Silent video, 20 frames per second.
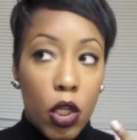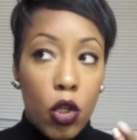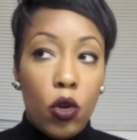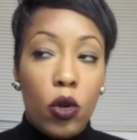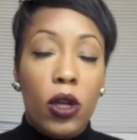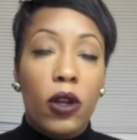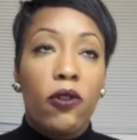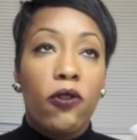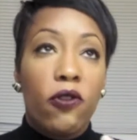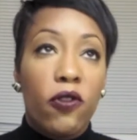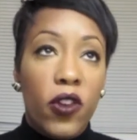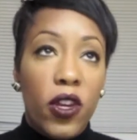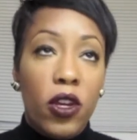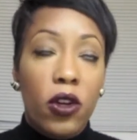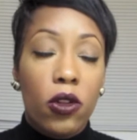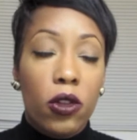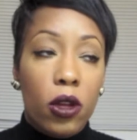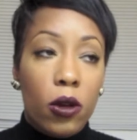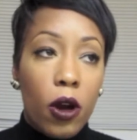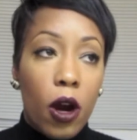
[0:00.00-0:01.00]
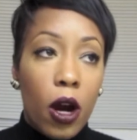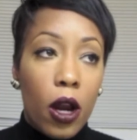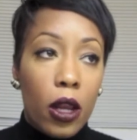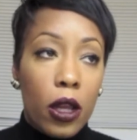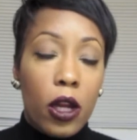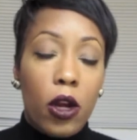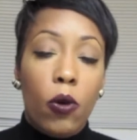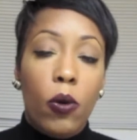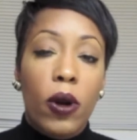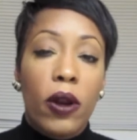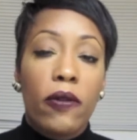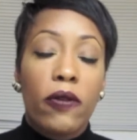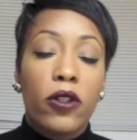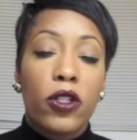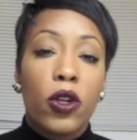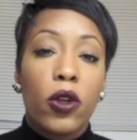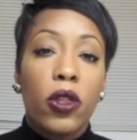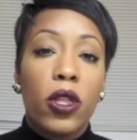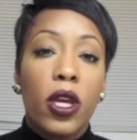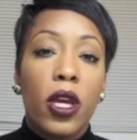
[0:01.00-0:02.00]
You can feel the garlic or whatever.
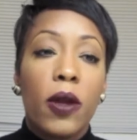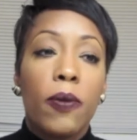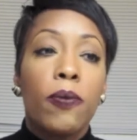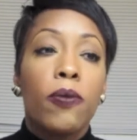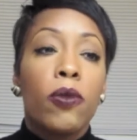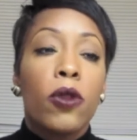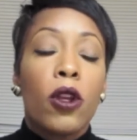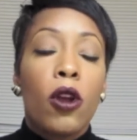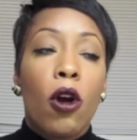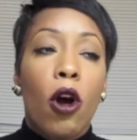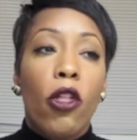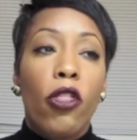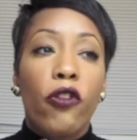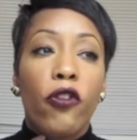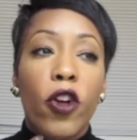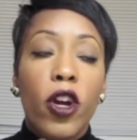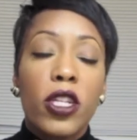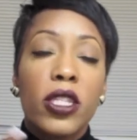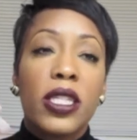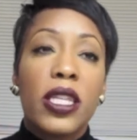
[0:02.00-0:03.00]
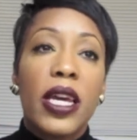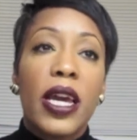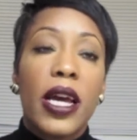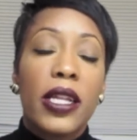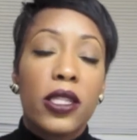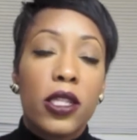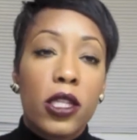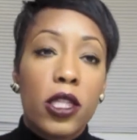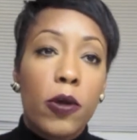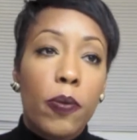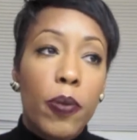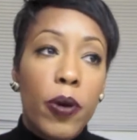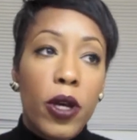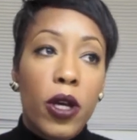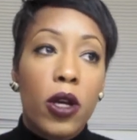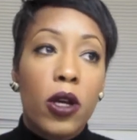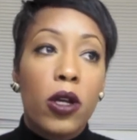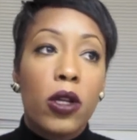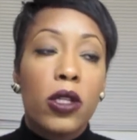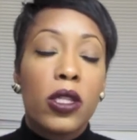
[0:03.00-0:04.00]
So then on the first day, I took the
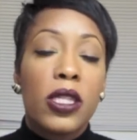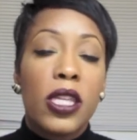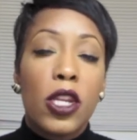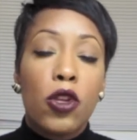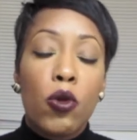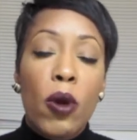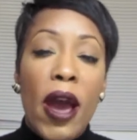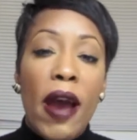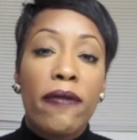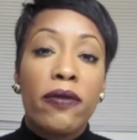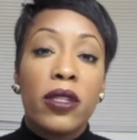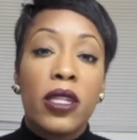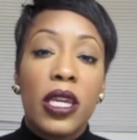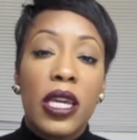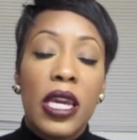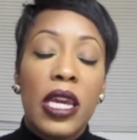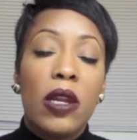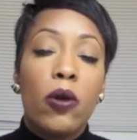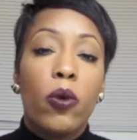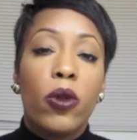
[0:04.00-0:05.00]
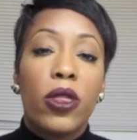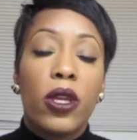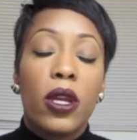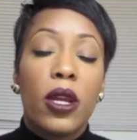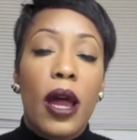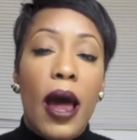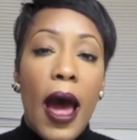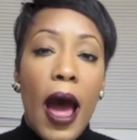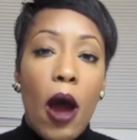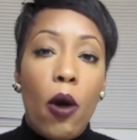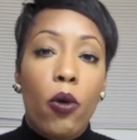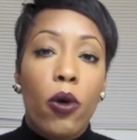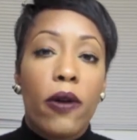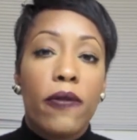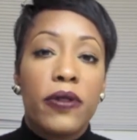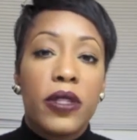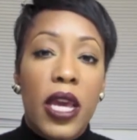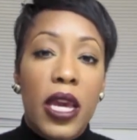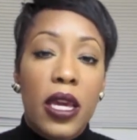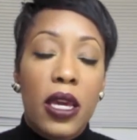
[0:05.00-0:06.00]
pills. Then you have to eat within an hour
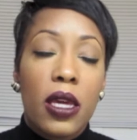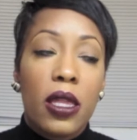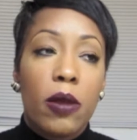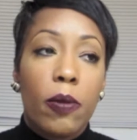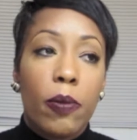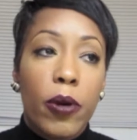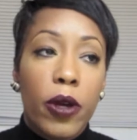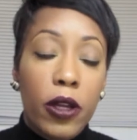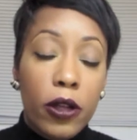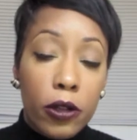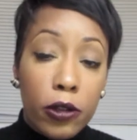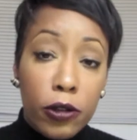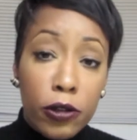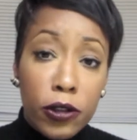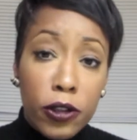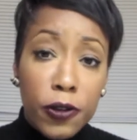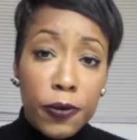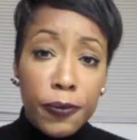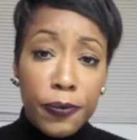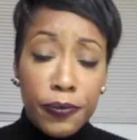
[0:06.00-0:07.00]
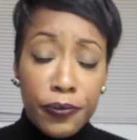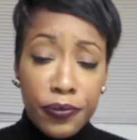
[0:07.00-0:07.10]
of taking the pills.